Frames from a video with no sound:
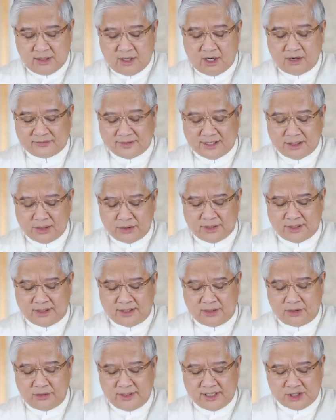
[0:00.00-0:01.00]
of the
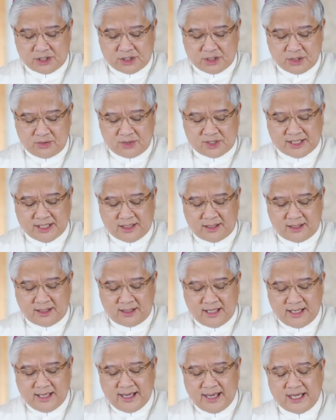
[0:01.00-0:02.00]
Lord who has chosen
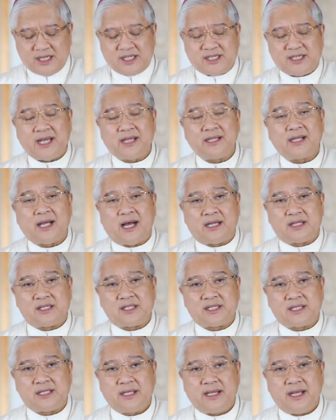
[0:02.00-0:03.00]
and sent
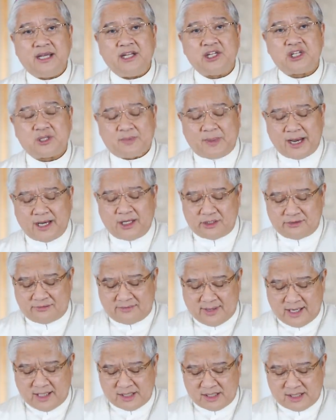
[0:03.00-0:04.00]
us in spite of
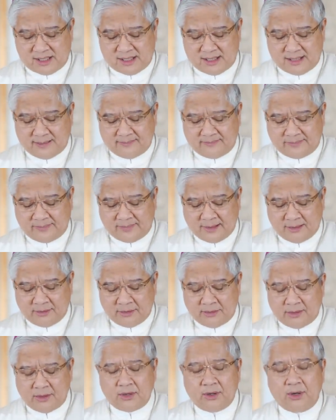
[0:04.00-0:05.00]
us.
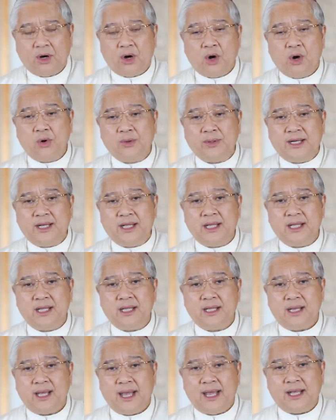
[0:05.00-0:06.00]

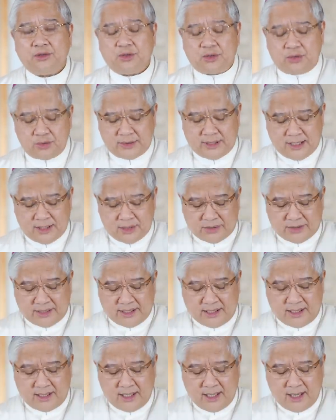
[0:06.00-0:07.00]
Only and through the
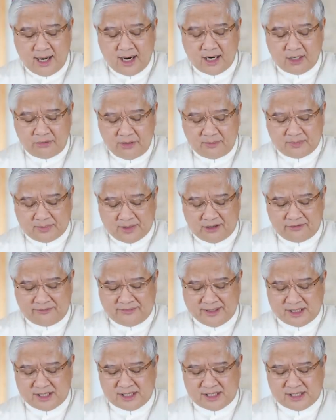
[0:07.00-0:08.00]
Lord are we
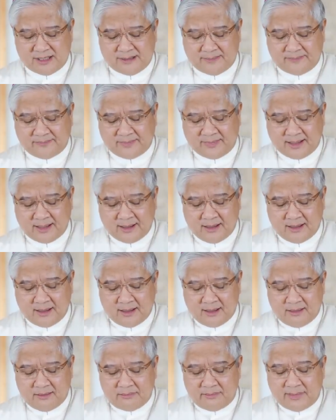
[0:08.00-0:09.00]
prophets,
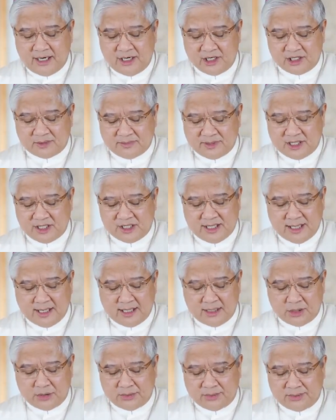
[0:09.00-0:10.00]
by His mercy
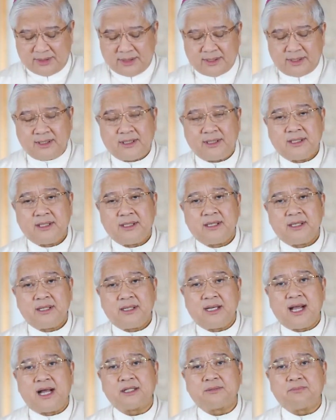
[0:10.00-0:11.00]
alone,
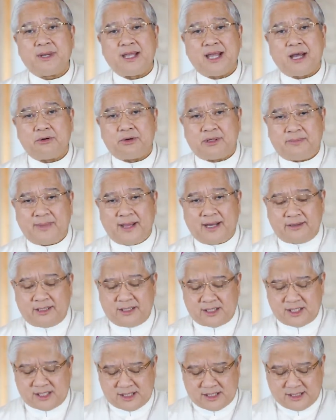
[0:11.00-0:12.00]
not by our
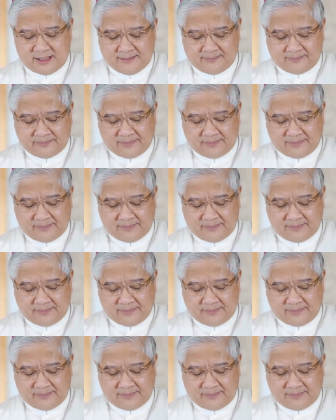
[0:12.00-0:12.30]
merits.